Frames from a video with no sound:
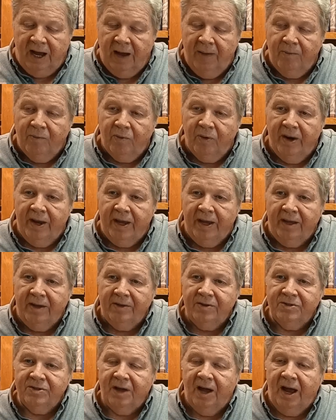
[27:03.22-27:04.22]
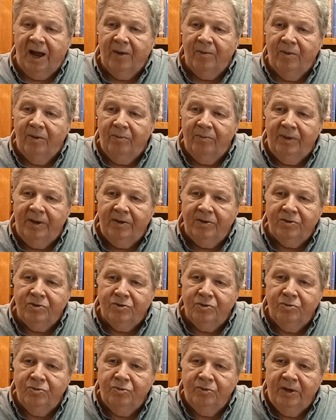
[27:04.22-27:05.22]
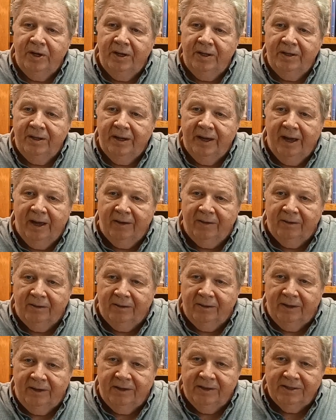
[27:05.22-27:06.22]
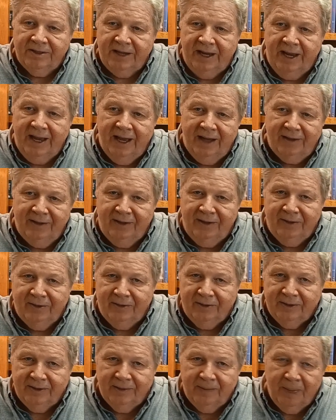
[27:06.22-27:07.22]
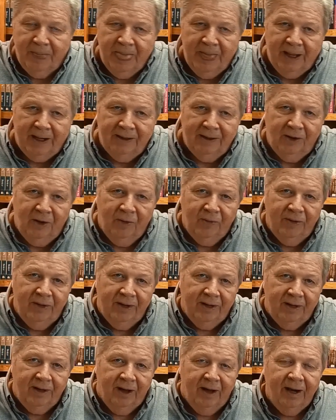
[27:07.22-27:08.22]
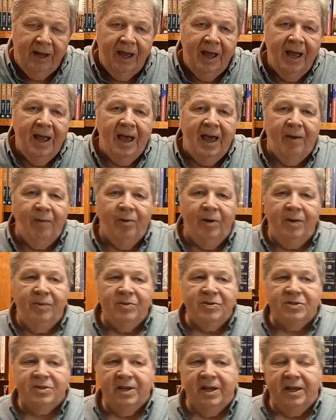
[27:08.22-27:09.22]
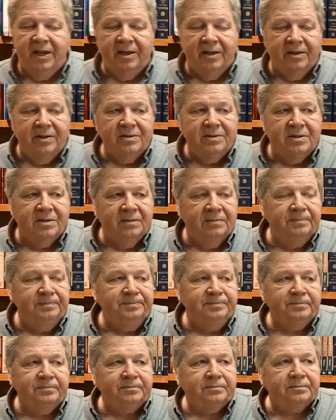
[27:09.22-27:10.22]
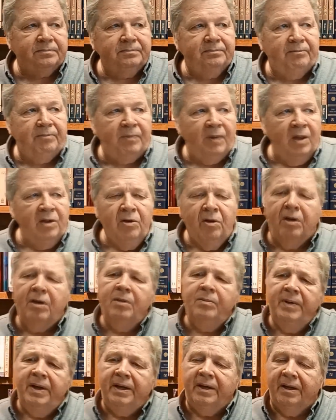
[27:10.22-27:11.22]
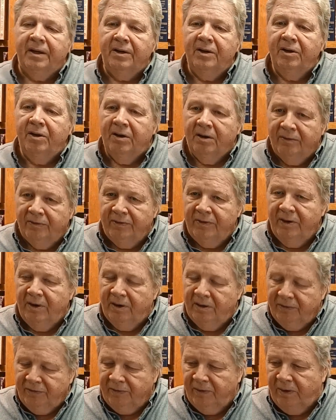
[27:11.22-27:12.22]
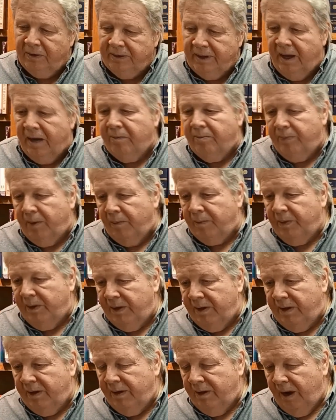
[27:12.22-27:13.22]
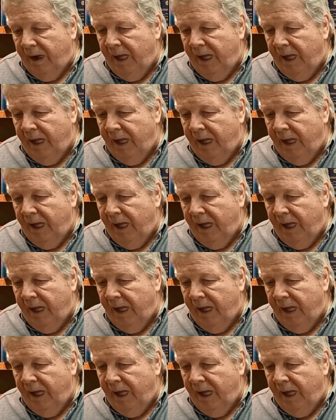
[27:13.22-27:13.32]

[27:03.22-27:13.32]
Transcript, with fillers: I'm raised, I will meet you in Galilee. Say hallelujah. Mm, Glory to God. And what he was saying is, you're gonna make it. You're gonna you're gonna fall down, bump your knee.